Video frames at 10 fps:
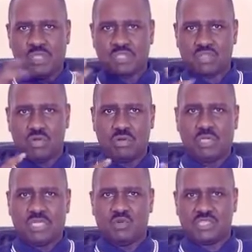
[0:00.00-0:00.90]
So
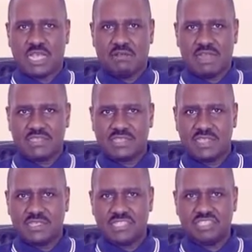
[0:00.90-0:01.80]
he was
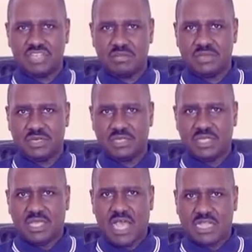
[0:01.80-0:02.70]
arrested in Germany,
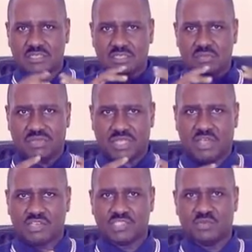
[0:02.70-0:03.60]
and
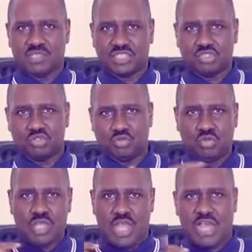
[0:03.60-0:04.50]
because he was a Jew,
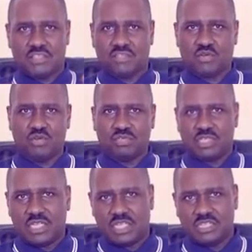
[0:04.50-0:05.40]
and thrown
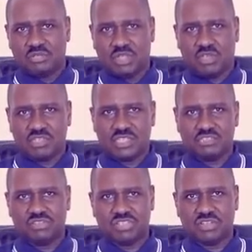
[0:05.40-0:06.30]
into a
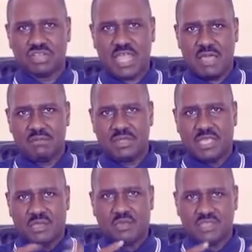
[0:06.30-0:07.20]
concentration camp.
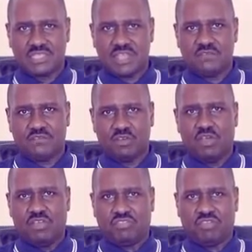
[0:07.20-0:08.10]
He was there for
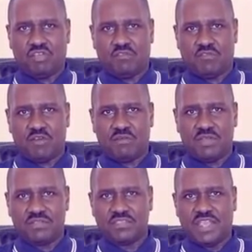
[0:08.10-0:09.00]
3 or 4
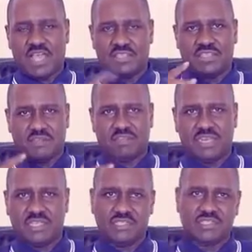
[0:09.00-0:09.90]
months and then
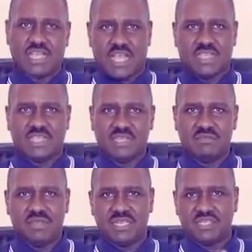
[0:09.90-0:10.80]
released, and then he
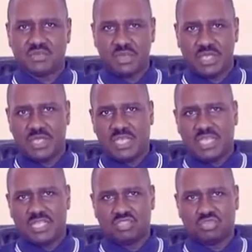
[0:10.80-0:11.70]
made his way
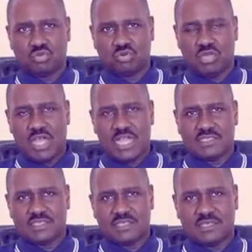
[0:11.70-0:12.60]
into, I
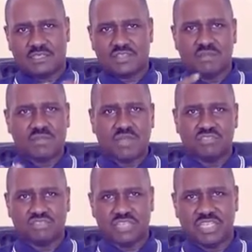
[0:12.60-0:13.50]
think, some
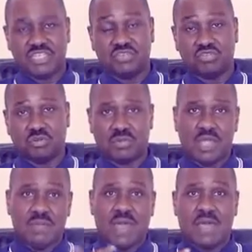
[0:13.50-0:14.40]
country in Europe,
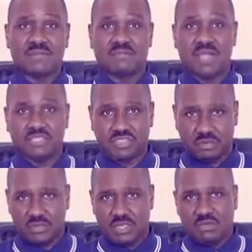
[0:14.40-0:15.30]
perhaps
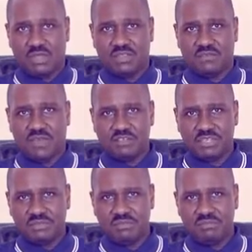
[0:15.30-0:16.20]
Belgium. When they found
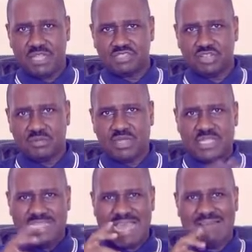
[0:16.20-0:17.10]
him in Belgium,
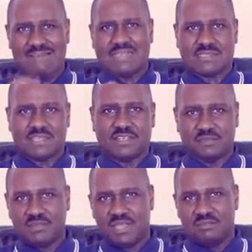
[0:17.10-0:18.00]
they arrested
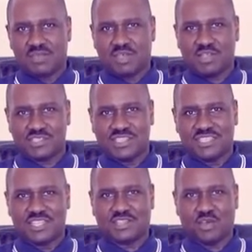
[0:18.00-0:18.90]
him because
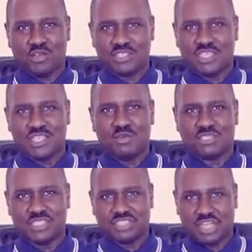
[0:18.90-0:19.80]
they thought he
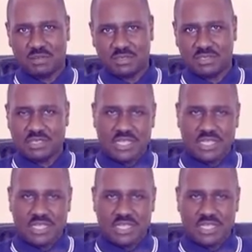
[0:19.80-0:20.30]
was a German.